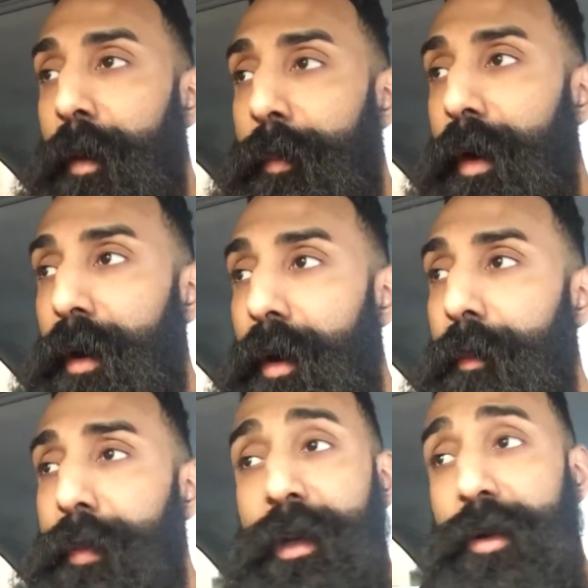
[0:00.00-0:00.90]
But
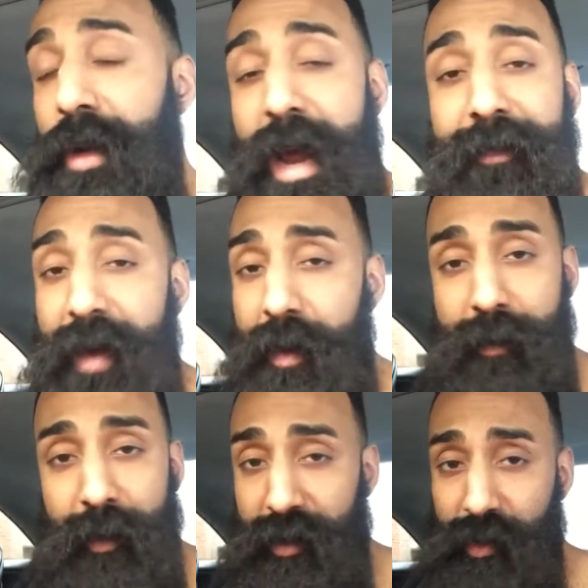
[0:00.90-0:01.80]
yeah, you're gonna have family
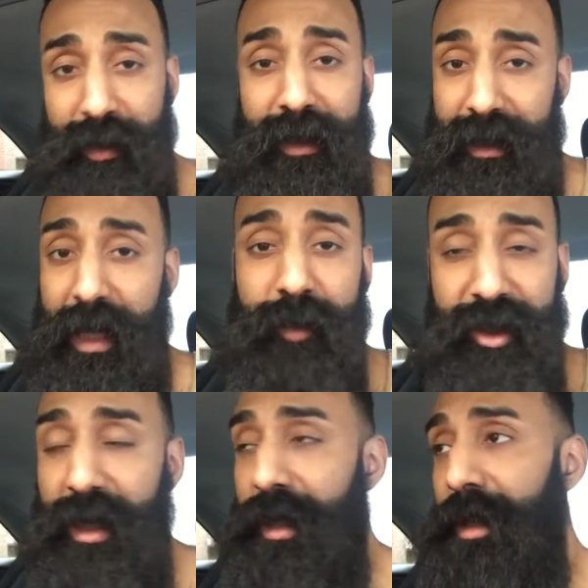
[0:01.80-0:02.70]
members doing the same
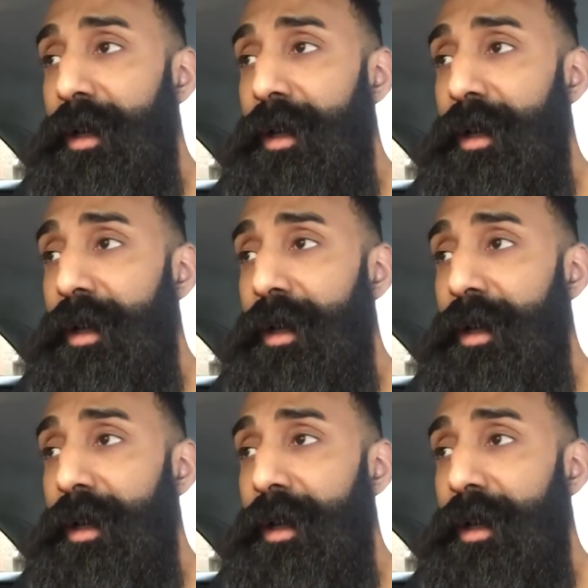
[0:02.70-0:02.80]
shit.